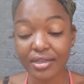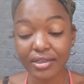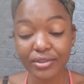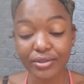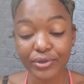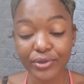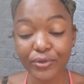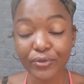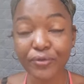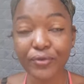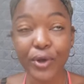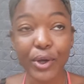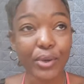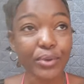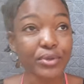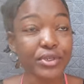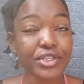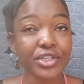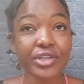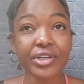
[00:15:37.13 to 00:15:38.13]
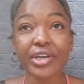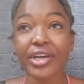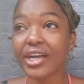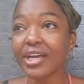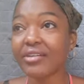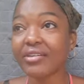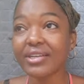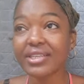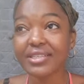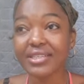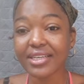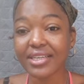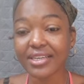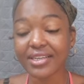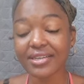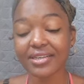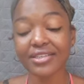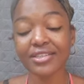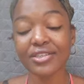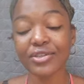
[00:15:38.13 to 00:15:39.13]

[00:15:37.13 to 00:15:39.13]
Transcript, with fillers: You found your heritage.